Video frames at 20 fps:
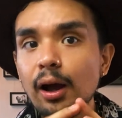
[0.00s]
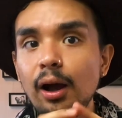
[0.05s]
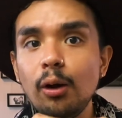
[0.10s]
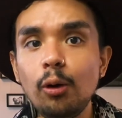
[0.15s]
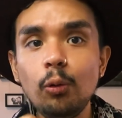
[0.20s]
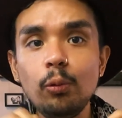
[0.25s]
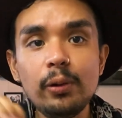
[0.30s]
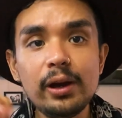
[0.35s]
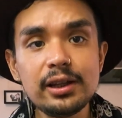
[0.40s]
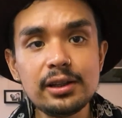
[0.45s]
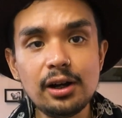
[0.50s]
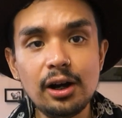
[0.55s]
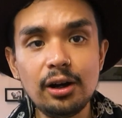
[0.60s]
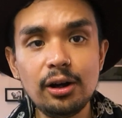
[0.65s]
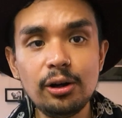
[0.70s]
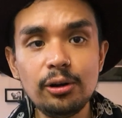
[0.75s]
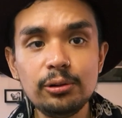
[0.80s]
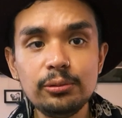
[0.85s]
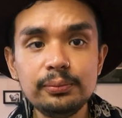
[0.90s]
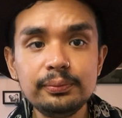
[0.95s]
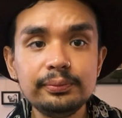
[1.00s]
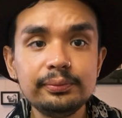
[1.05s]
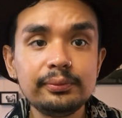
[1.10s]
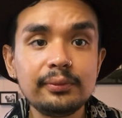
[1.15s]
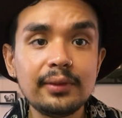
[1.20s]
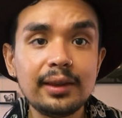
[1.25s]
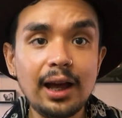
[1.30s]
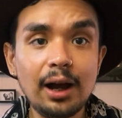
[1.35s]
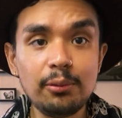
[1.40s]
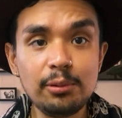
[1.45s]
we know
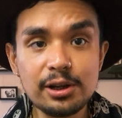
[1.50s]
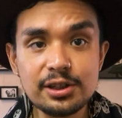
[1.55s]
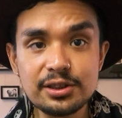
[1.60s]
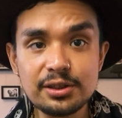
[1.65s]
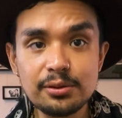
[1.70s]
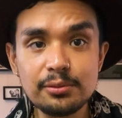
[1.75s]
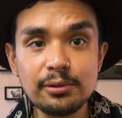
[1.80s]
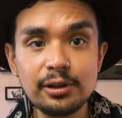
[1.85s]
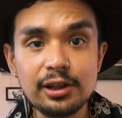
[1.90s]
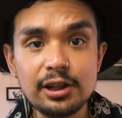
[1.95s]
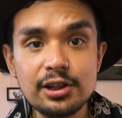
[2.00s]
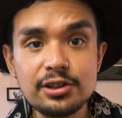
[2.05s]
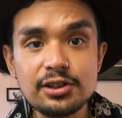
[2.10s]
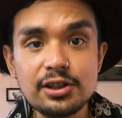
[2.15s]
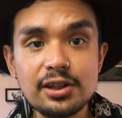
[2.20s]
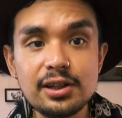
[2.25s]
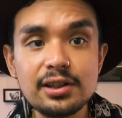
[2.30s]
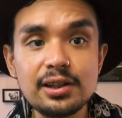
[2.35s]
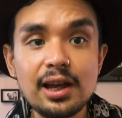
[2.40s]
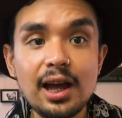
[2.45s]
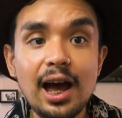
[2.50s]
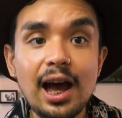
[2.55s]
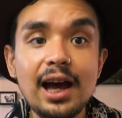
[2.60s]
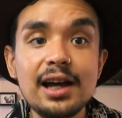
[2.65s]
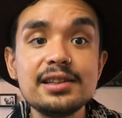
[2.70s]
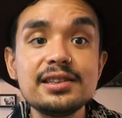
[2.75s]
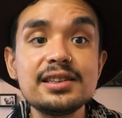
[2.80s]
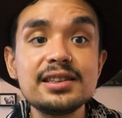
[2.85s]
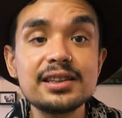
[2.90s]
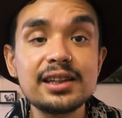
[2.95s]
that Western religion
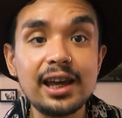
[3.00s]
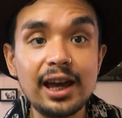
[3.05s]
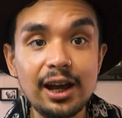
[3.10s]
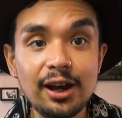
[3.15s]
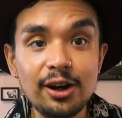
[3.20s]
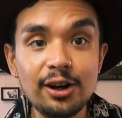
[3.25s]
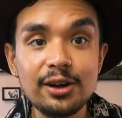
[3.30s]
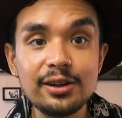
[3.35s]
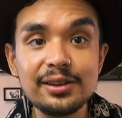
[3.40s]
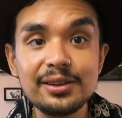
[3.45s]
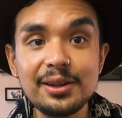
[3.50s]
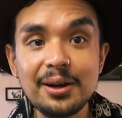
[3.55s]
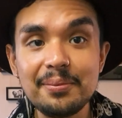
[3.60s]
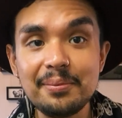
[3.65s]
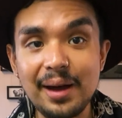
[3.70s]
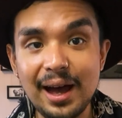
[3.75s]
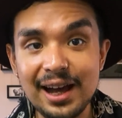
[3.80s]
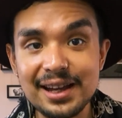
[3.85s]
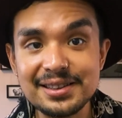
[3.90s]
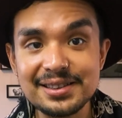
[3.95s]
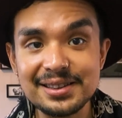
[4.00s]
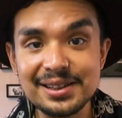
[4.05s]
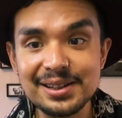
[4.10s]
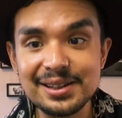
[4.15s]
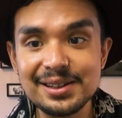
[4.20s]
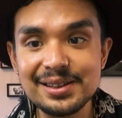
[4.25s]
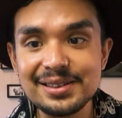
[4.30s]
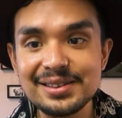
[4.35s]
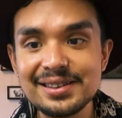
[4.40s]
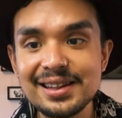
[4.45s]
has scared the
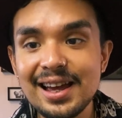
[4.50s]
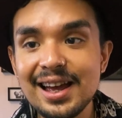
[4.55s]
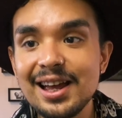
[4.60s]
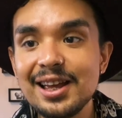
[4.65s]
masses.